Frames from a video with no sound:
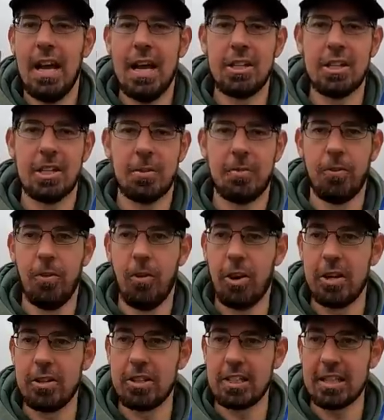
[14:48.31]
And you're going to
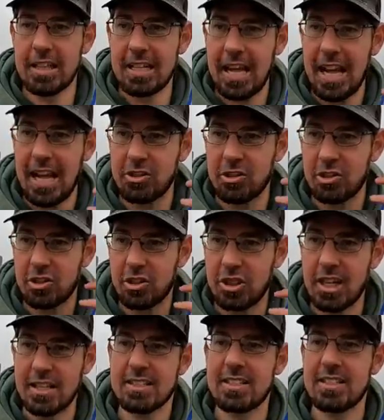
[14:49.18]
find you're going to catch
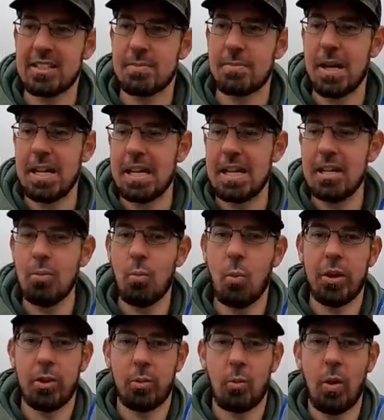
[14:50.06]
just as many
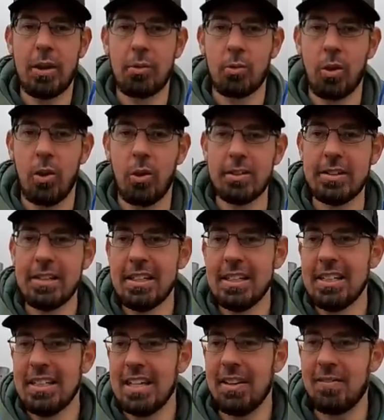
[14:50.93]
with one rod.
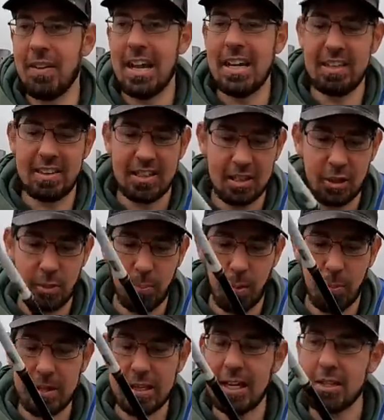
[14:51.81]
If anything, you'll
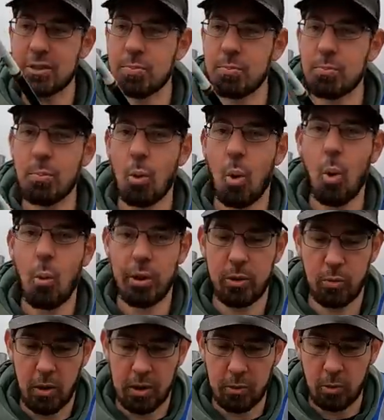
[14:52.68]
probably catch more
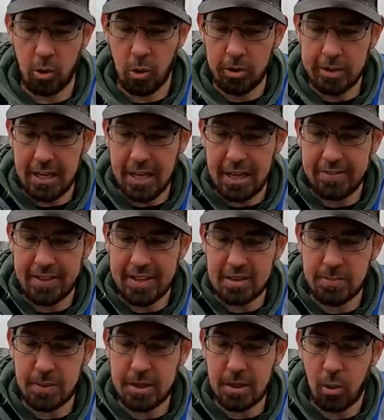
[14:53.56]
with one rod, and
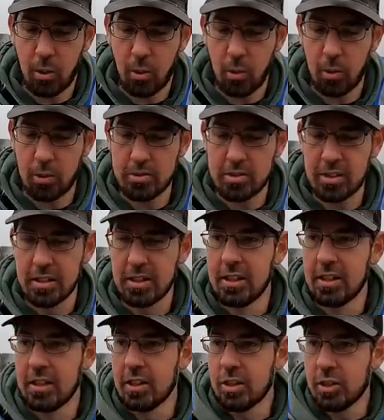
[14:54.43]
that's because
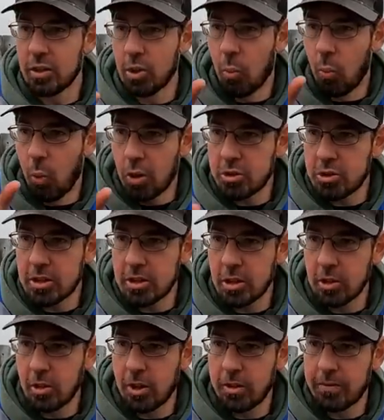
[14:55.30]
you're
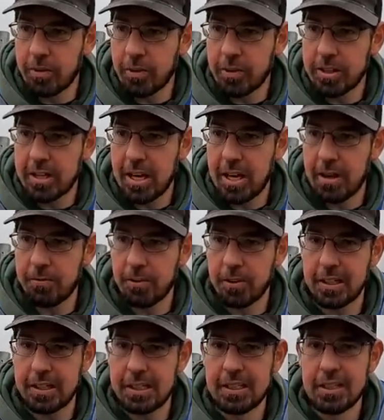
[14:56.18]
watching the line very
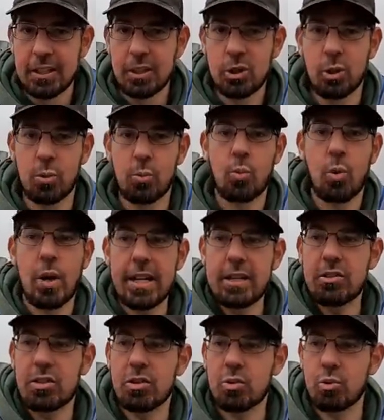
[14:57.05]
carefully, you're
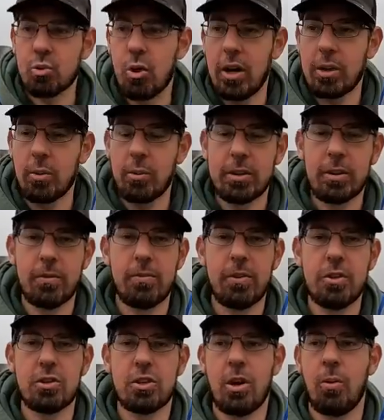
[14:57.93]
ready to strike when the
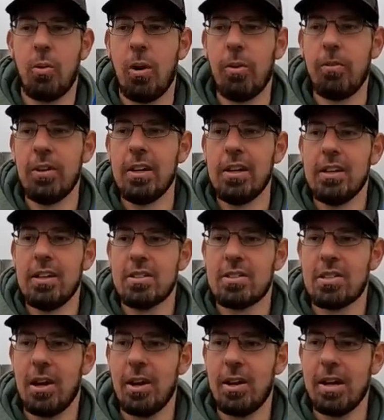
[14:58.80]
fish go off.
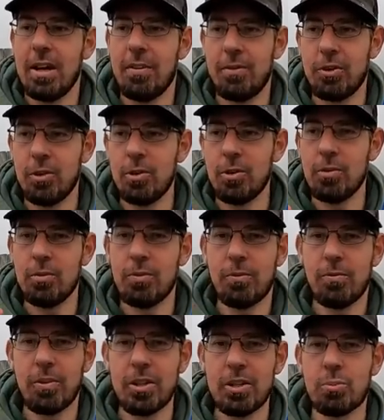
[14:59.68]
So if you
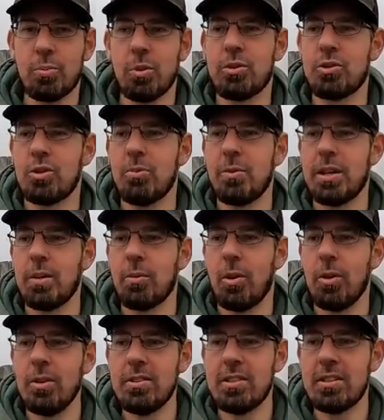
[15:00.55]
fish with too many
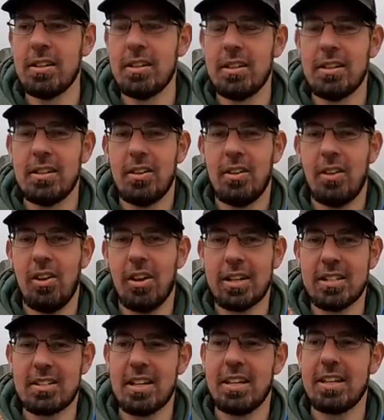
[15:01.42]
rods,
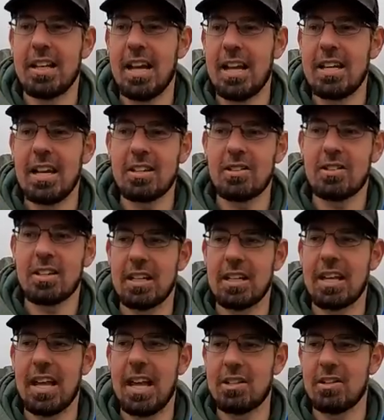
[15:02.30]
I can tell you now, you're
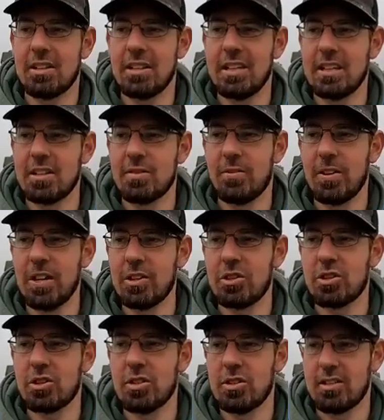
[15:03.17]
going to catch less
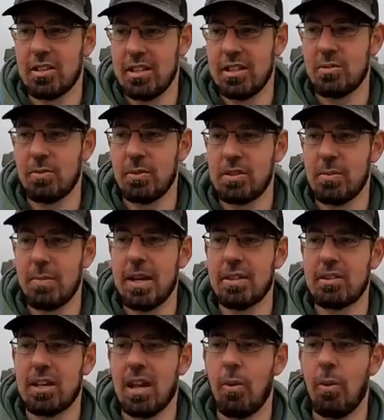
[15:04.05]
fish. So this one's
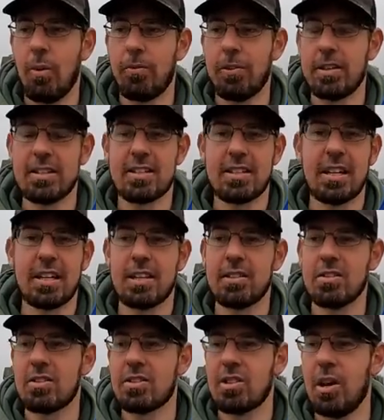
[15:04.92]
about to go off in a
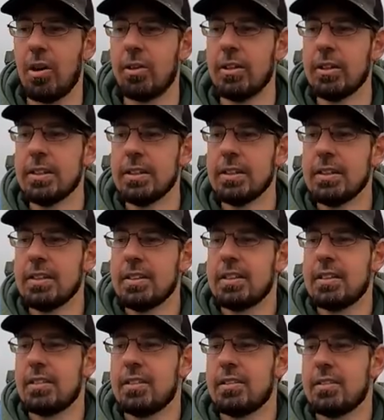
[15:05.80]
second. So
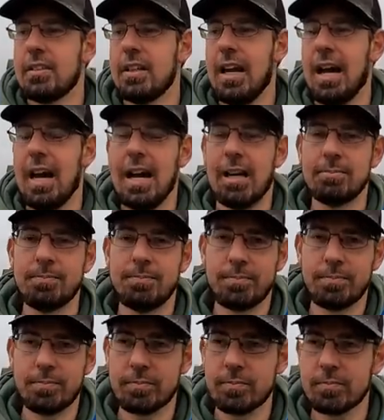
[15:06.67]

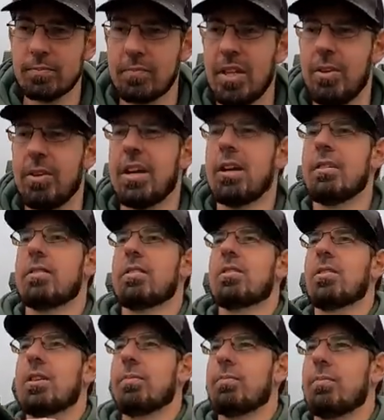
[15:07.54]
um, there we go,
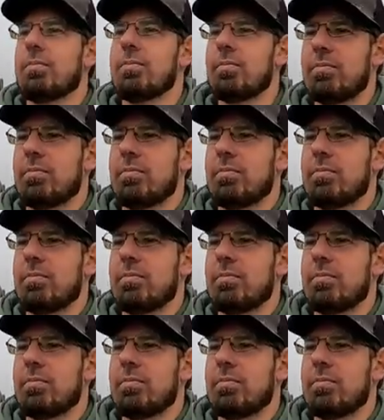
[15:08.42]
got him.